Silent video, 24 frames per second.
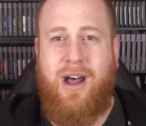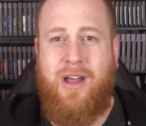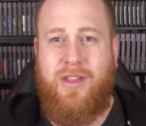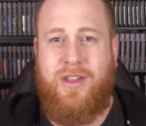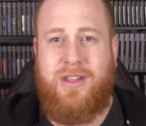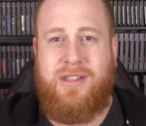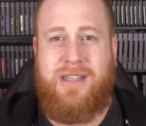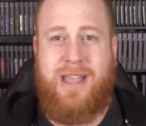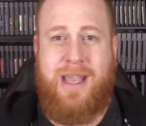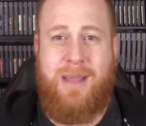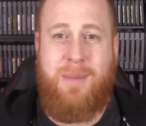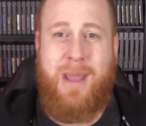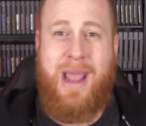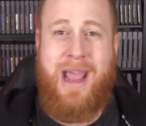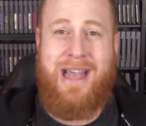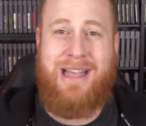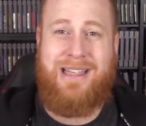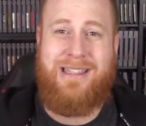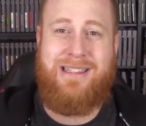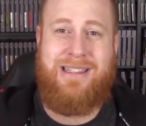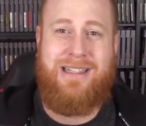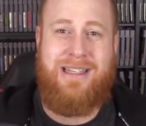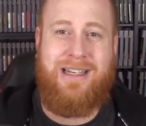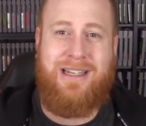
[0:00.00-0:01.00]
this game
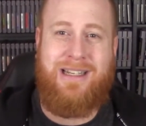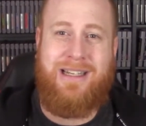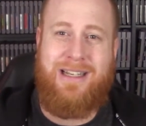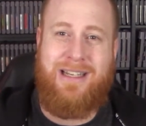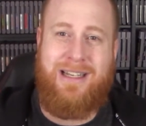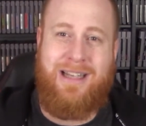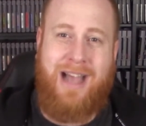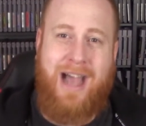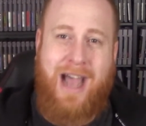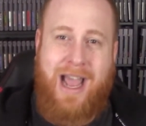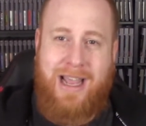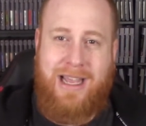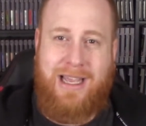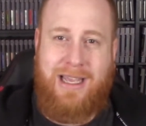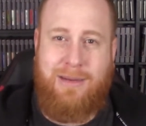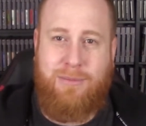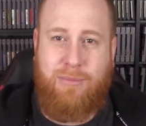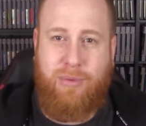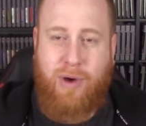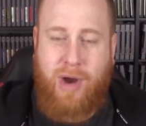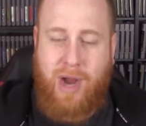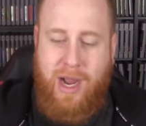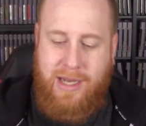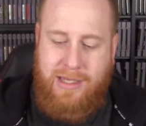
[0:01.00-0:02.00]
has seen a hike in
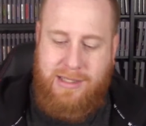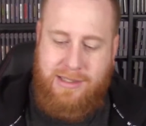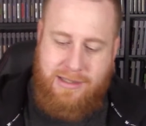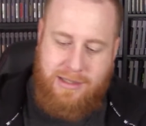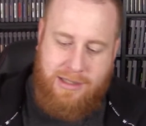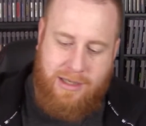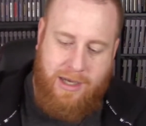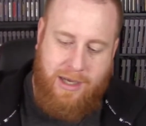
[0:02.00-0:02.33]
price.